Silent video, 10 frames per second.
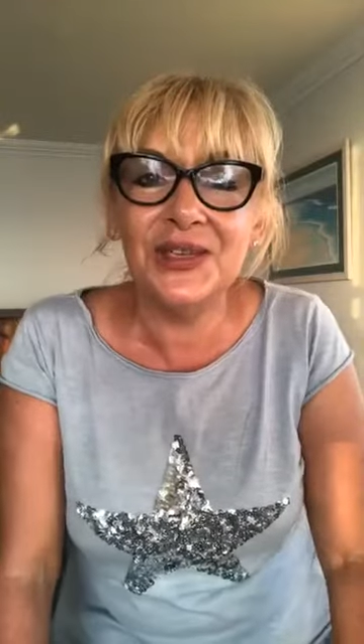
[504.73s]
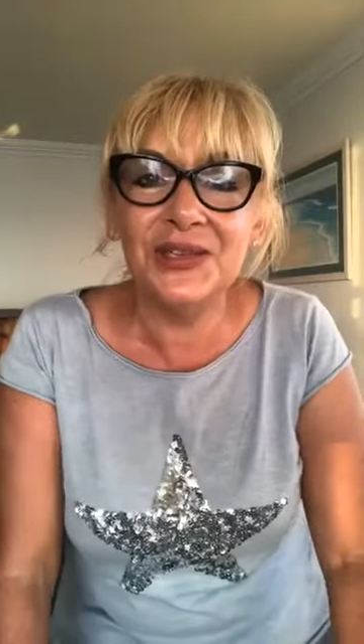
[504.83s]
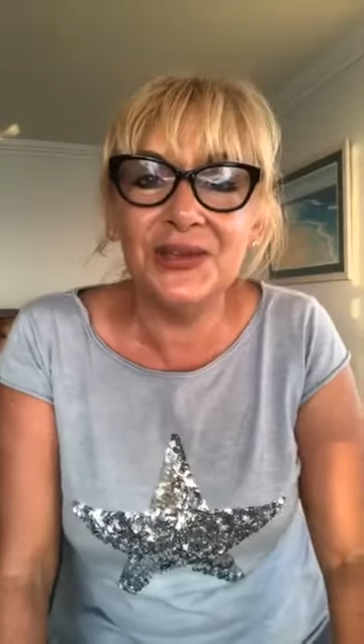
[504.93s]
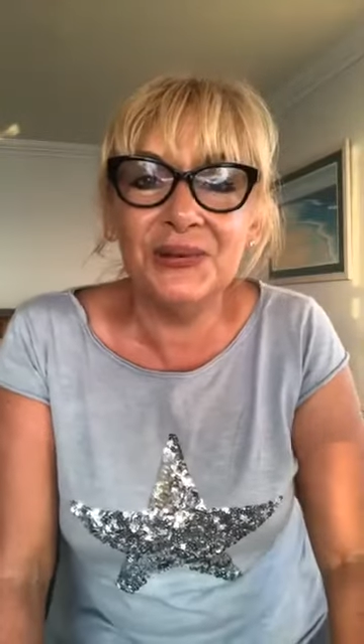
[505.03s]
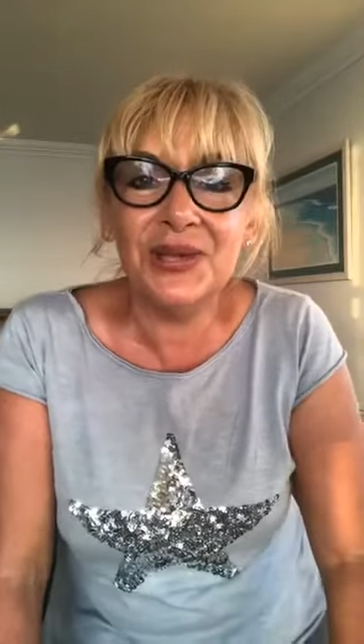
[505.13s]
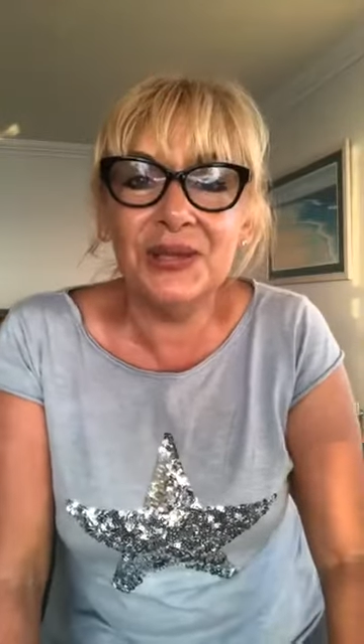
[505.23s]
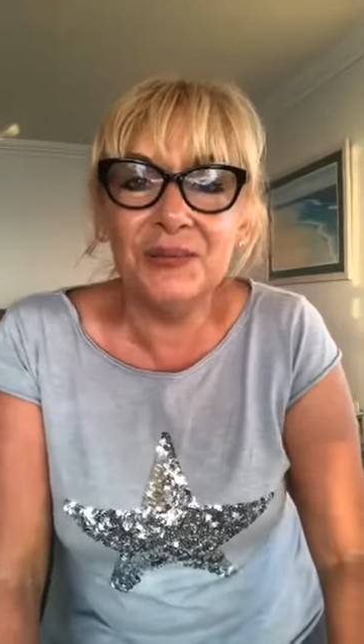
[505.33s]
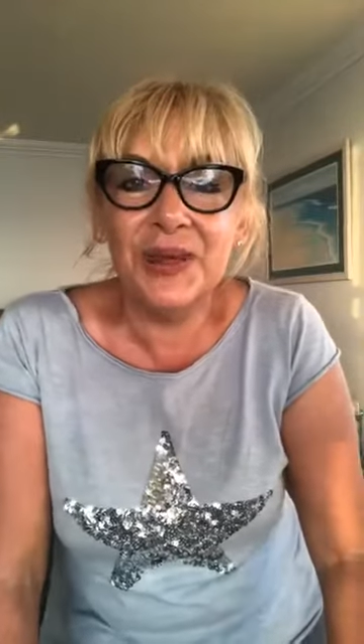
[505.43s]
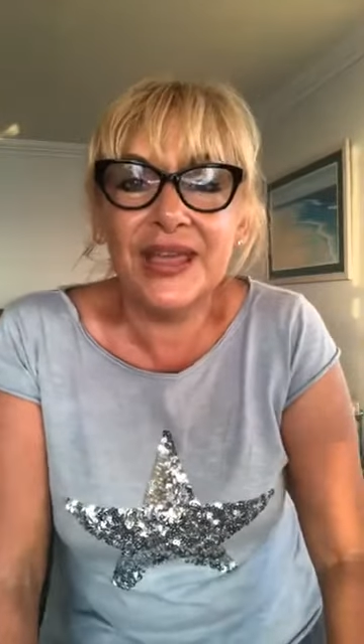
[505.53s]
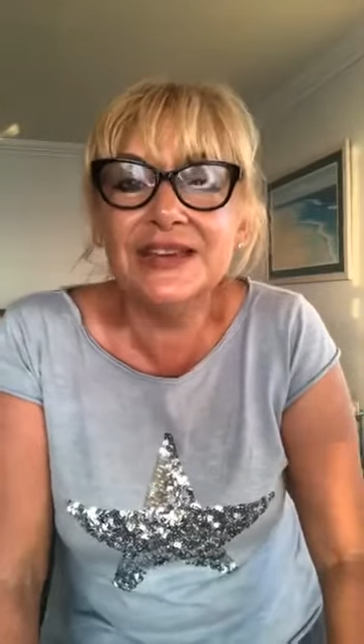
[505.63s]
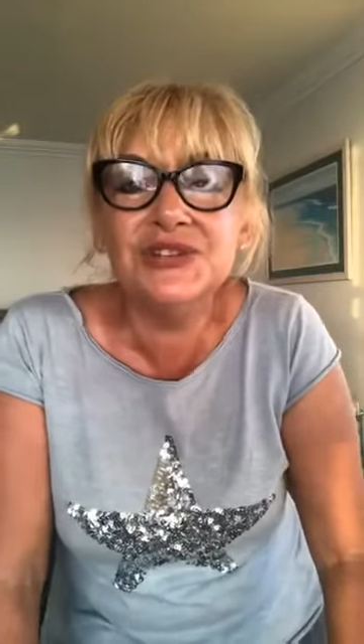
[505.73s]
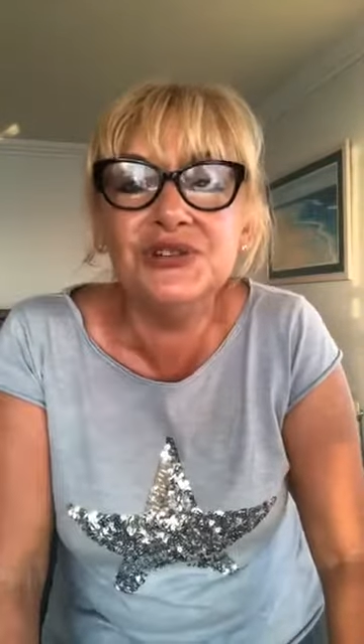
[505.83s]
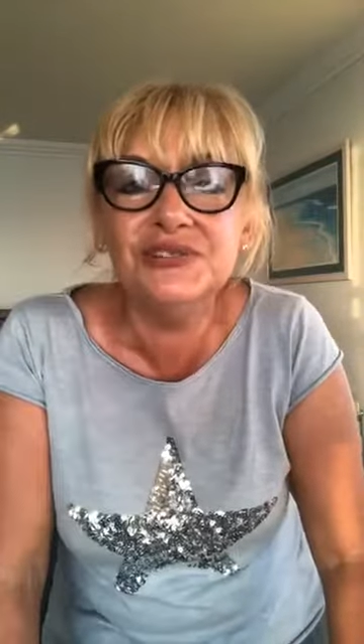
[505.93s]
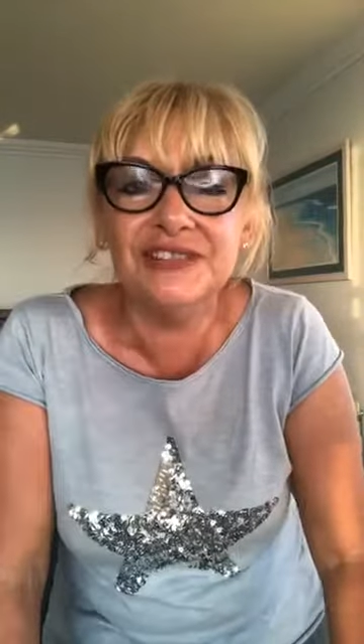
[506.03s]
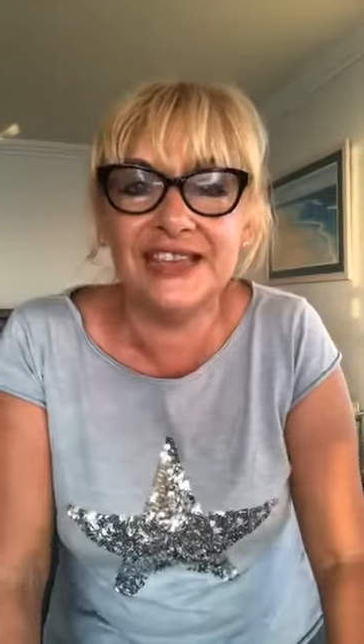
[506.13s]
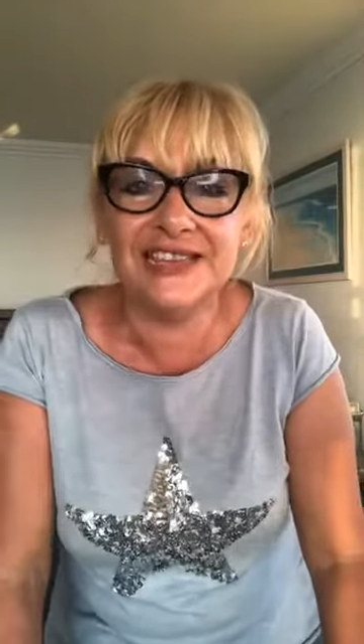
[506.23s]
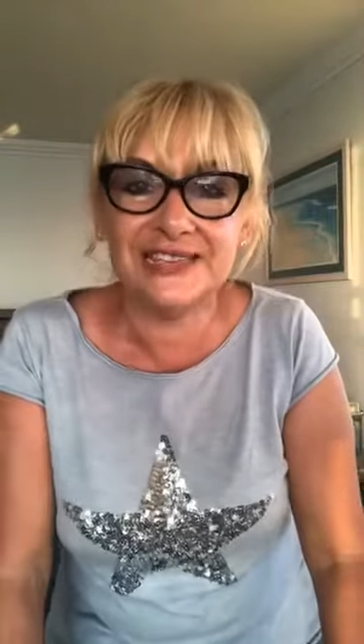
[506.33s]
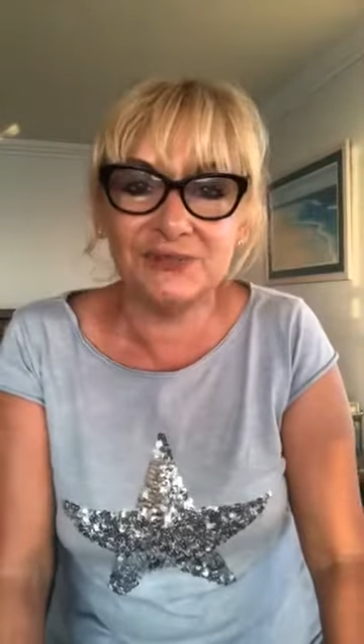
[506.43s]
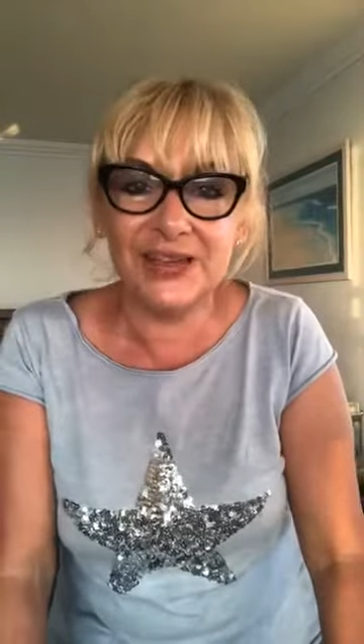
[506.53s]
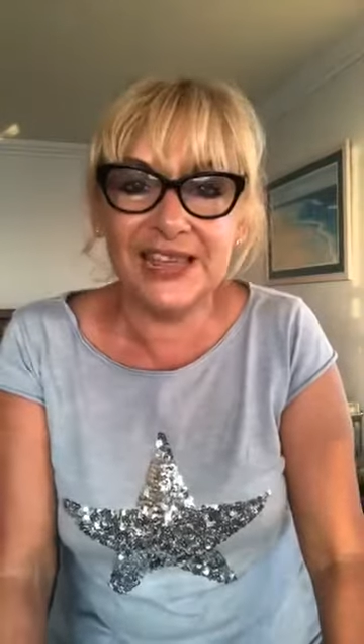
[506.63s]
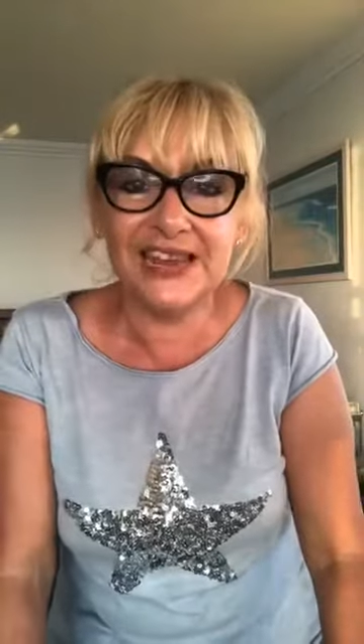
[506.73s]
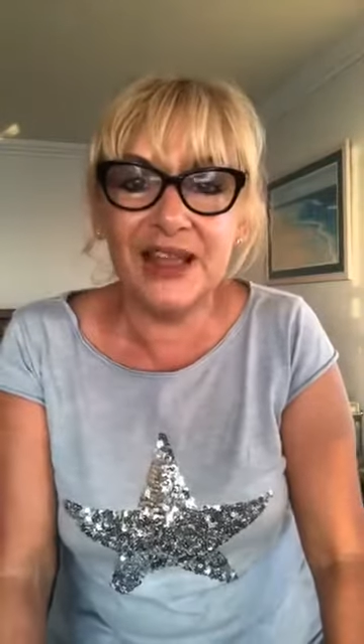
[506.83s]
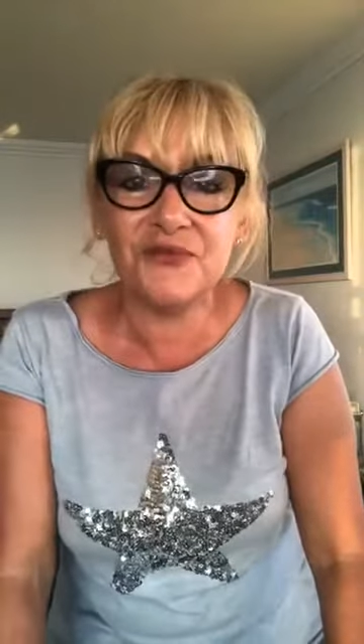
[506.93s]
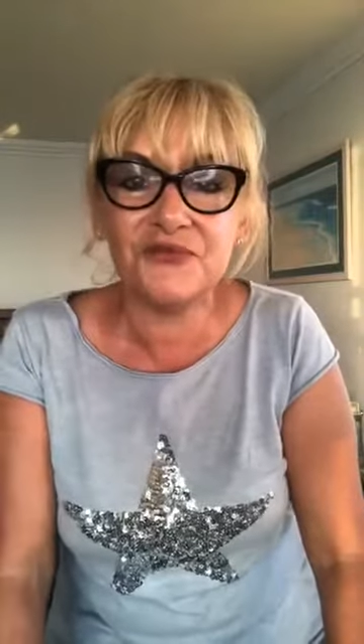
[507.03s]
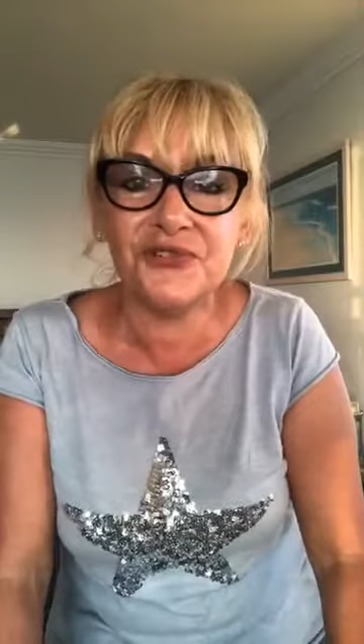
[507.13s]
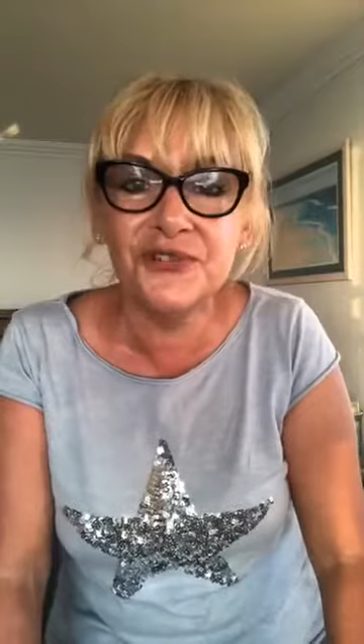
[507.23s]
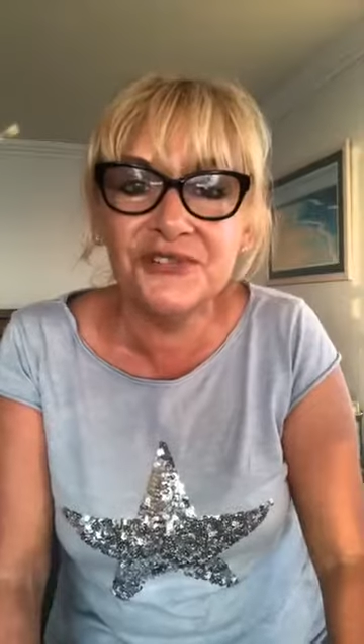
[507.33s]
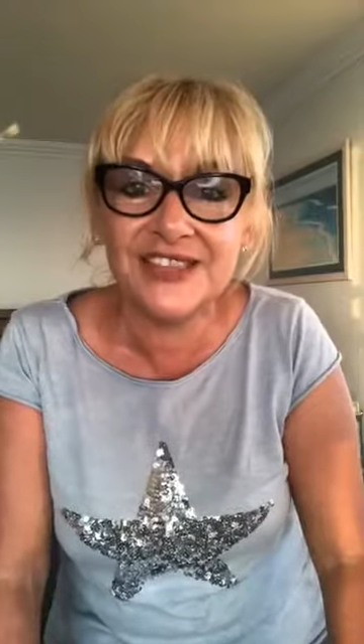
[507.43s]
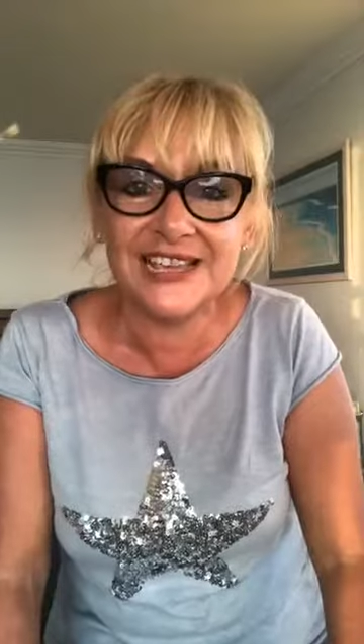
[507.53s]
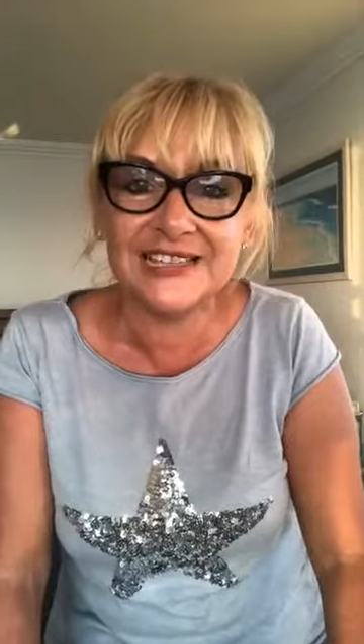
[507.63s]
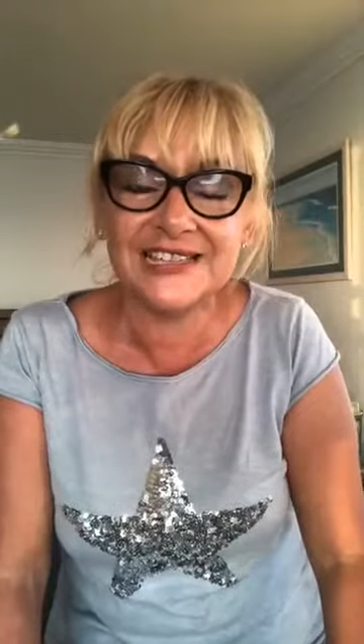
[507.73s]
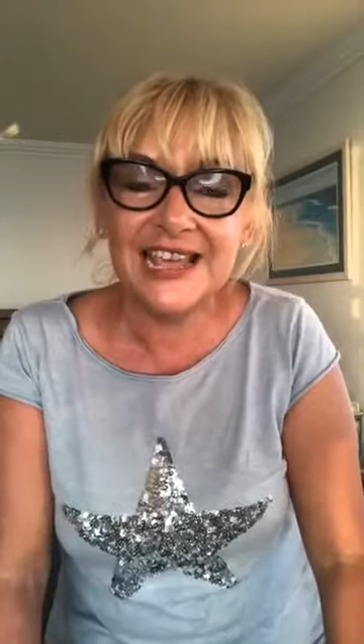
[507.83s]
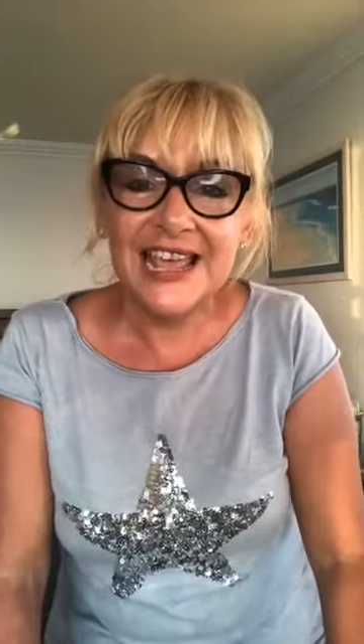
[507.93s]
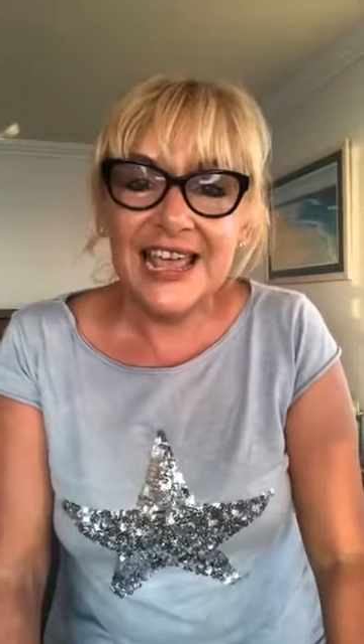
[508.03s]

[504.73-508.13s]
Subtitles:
we can do this. We can get through this.